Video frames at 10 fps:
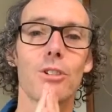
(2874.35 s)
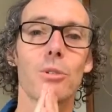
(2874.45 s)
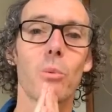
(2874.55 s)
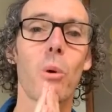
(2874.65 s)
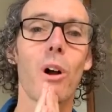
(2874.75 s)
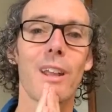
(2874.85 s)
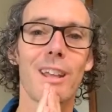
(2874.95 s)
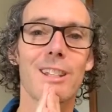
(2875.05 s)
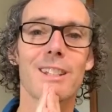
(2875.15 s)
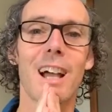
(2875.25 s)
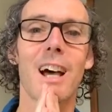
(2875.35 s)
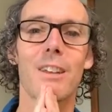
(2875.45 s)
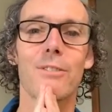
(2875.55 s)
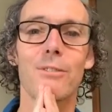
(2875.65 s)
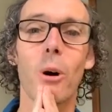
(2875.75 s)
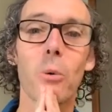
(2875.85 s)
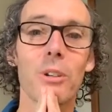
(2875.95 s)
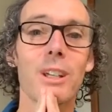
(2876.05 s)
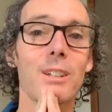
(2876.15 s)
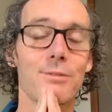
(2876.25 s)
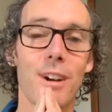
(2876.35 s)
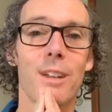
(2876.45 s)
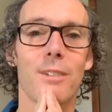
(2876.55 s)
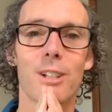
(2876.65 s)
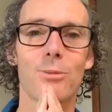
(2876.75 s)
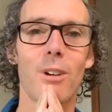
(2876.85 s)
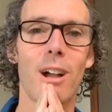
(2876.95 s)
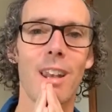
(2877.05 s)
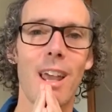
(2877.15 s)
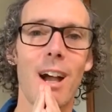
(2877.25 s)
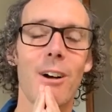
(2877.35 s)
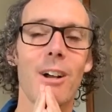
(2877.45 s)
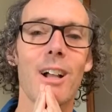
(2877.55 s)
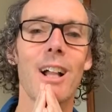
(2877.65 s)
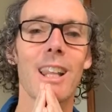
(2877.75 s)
to what is unfolding in front of us right now.